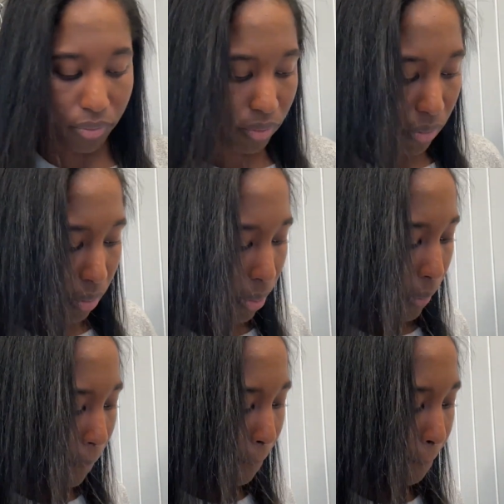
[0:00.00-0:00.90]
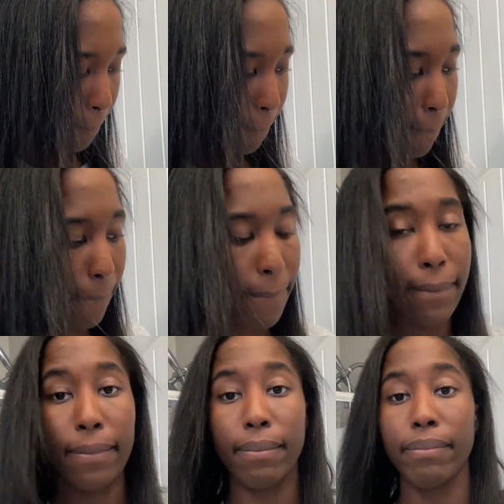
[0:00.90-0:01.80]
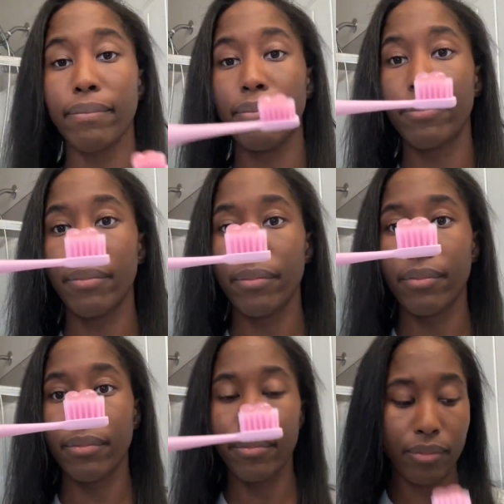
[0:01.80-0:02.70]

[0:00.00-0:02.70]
No one is speaking in this clip.